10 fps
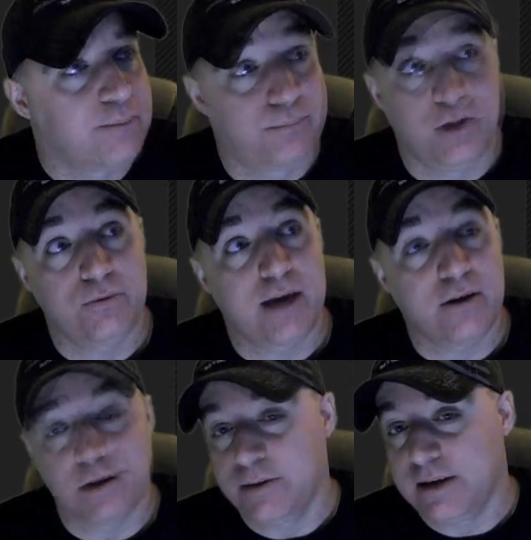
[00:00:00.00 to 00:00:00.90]
I'm no
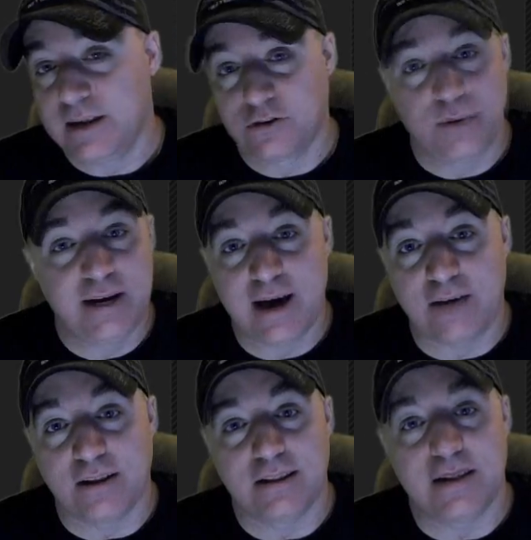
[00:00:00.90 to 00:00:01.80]
doubt going to be tweeting
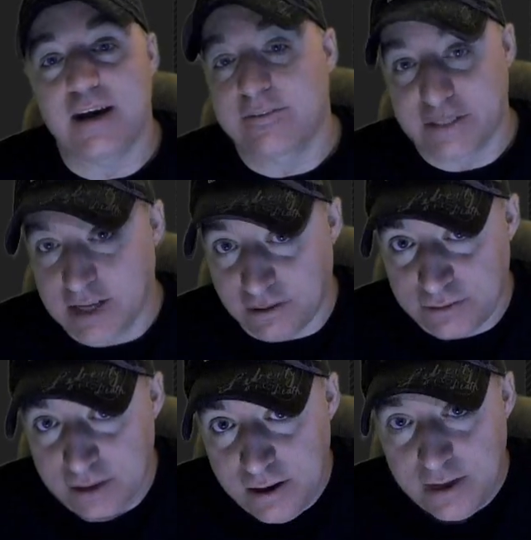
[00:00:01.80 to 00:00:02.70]
out a lot of stuff.